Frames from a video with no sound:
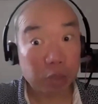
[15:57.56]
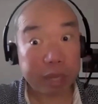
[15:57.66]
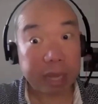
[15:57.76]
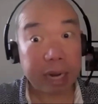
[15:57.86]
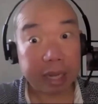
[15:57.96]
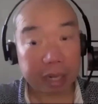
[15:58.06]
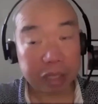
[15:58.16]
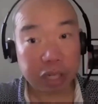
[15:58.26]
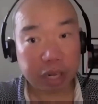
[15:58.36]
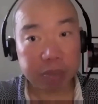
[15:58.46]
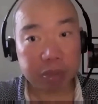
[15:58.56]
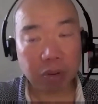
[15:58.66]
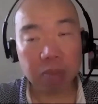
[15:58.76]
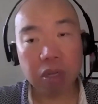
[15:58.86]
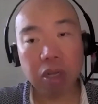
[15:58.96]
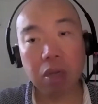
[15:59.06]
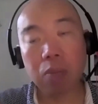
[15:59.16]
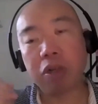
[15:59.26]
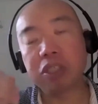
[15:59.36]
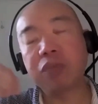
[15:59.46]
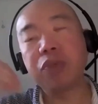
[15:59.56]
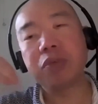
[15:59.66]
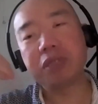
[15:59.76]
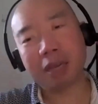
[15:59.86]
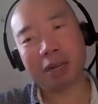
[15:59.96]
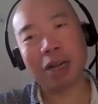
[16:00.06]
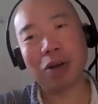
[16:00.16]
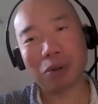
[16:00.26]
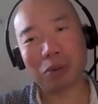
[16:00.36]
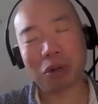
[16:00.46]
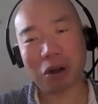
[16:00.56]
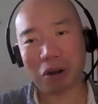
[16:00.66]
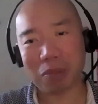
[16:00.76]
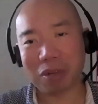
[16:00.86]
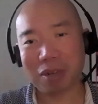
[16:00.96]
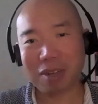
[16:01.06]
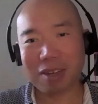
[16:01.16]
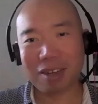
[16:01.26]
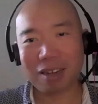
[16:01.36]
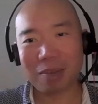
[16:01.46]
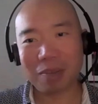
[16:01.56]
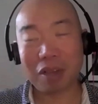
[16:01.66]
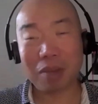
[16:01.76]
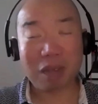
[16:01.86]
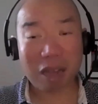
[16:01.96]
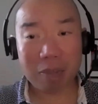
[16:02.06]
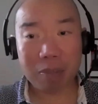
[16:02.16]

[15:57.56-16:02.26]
is where that link actually comes from. Whereas if you did a low carb, high